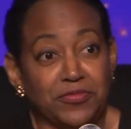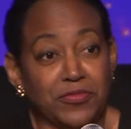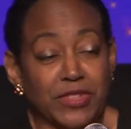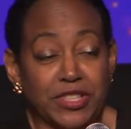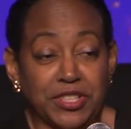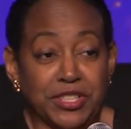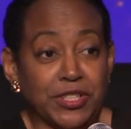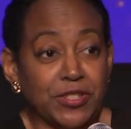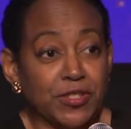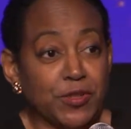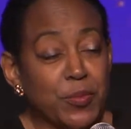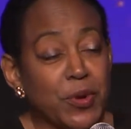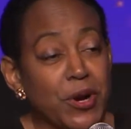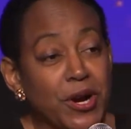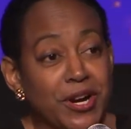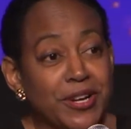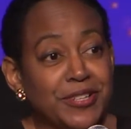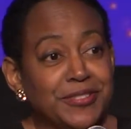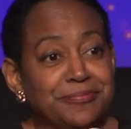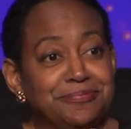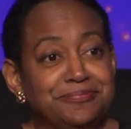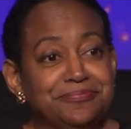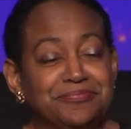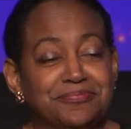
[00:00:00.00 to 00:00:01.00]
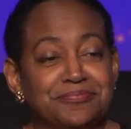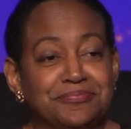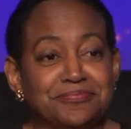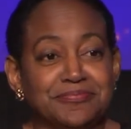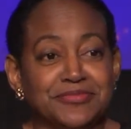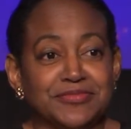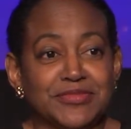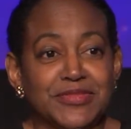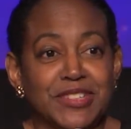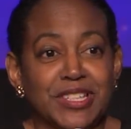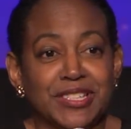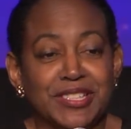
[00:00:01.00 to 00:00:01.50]
A year apart.
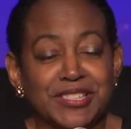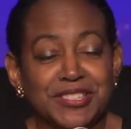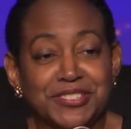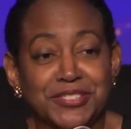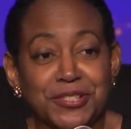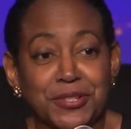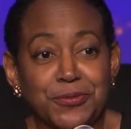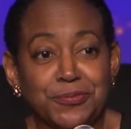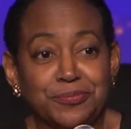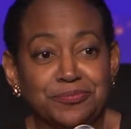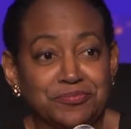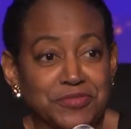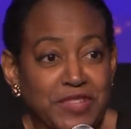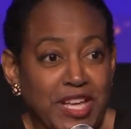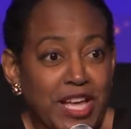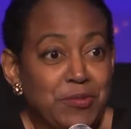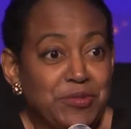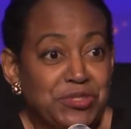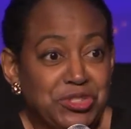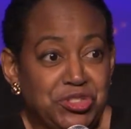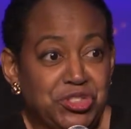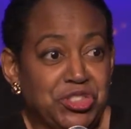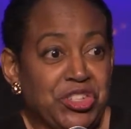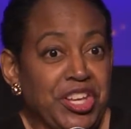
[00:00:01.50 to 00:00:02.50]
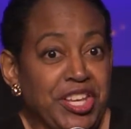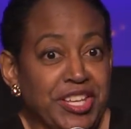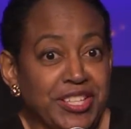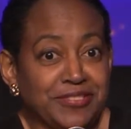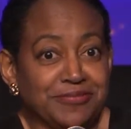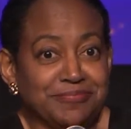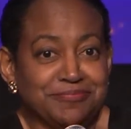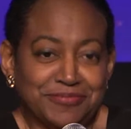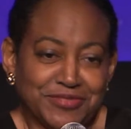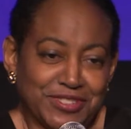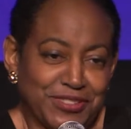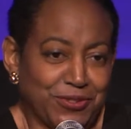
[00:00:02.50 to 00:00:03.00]
So I was Jan,
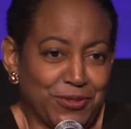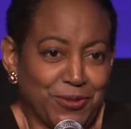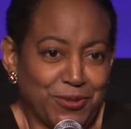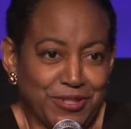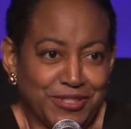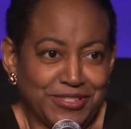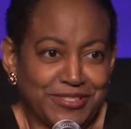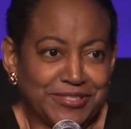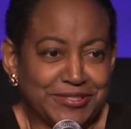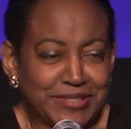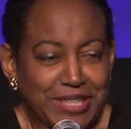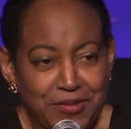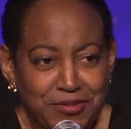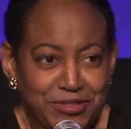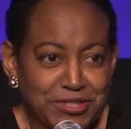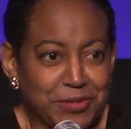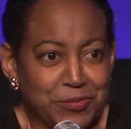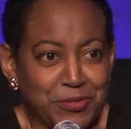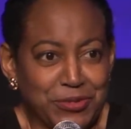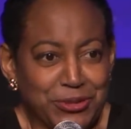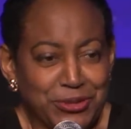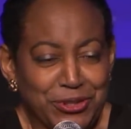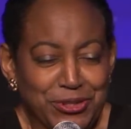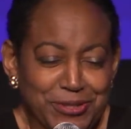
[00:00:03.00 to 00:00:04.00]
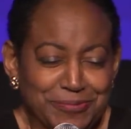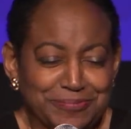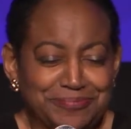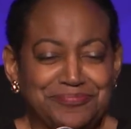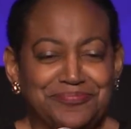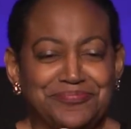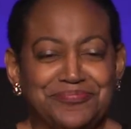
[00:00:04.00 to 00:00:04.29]
of course. I was the middle girl.